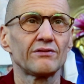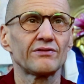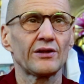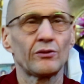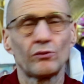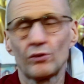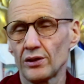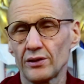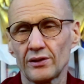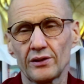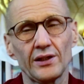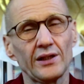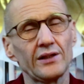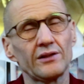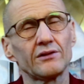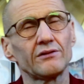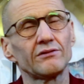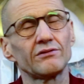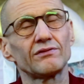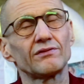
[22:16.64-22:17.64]
If they were, they'd
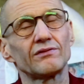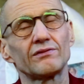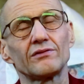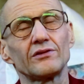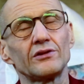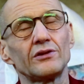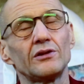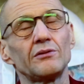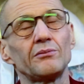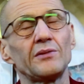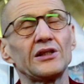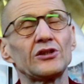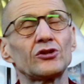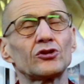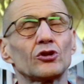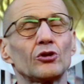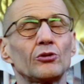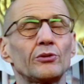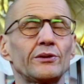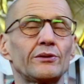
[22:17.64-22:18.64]
have, you know, made
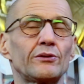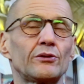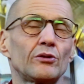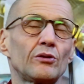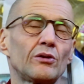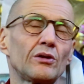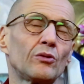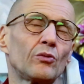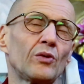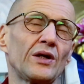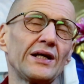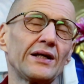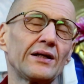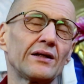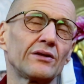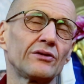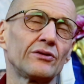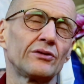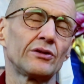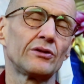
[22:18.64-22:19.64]
sure we were all
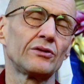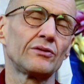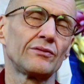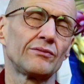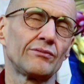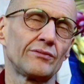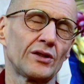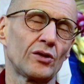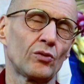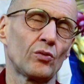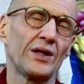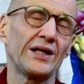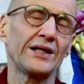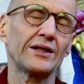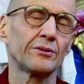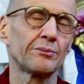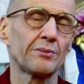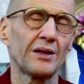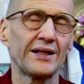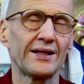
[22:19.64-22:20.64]
awake, you know,
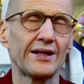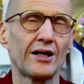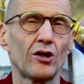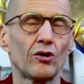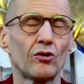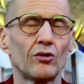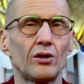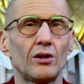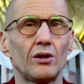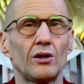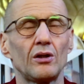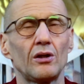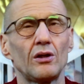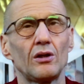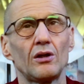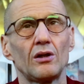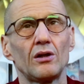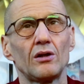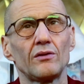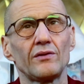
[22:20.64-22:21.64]
awakened by now.
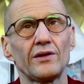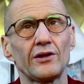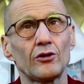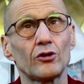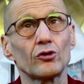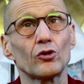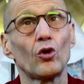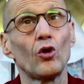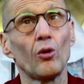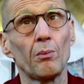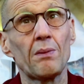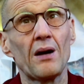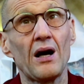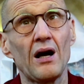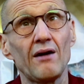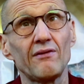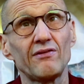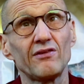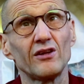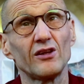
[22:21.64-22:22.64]
They're not all
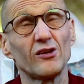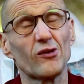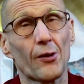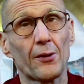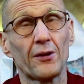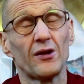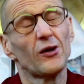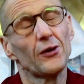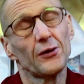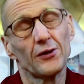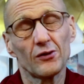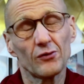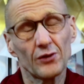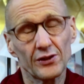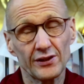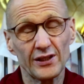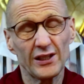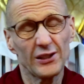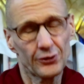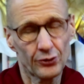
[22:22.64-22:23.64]
powerful.
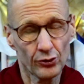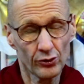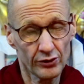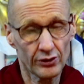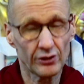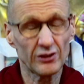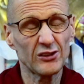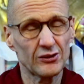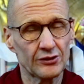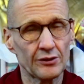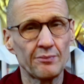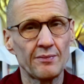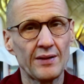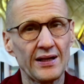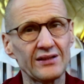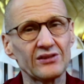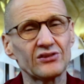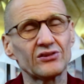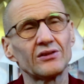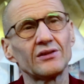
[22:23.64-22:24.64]
What they do know is the
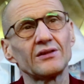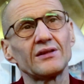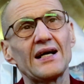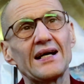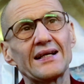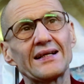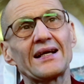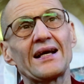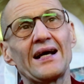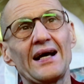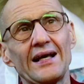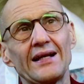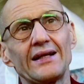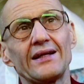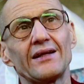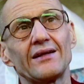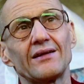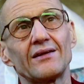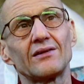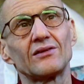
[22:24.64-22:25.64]
medicine that
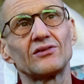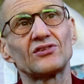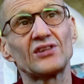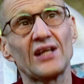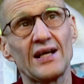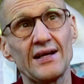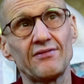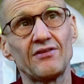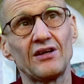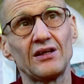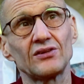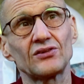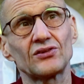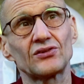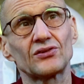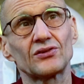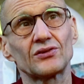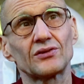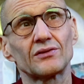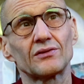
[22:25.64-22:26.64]
can save
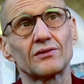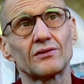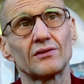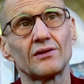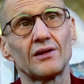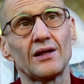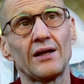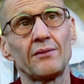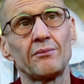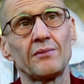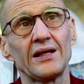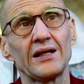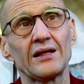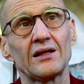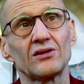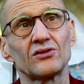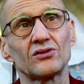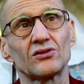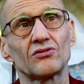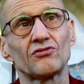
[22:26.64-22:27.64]
us and make
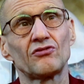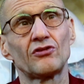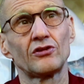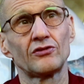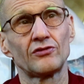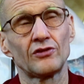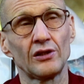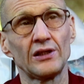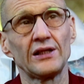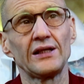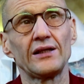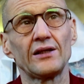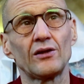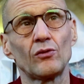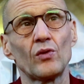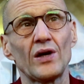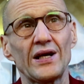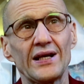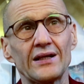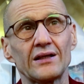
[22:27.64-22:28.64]
us fully
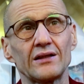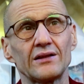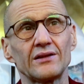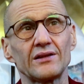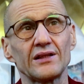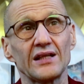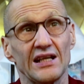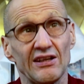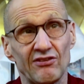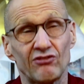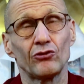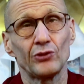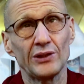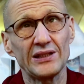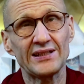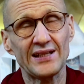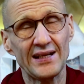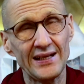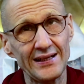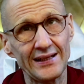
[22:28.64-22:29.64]
awakened, if
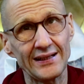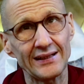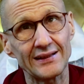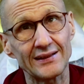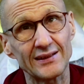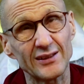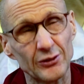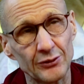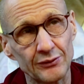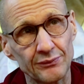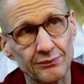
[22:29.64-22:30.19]
we take it.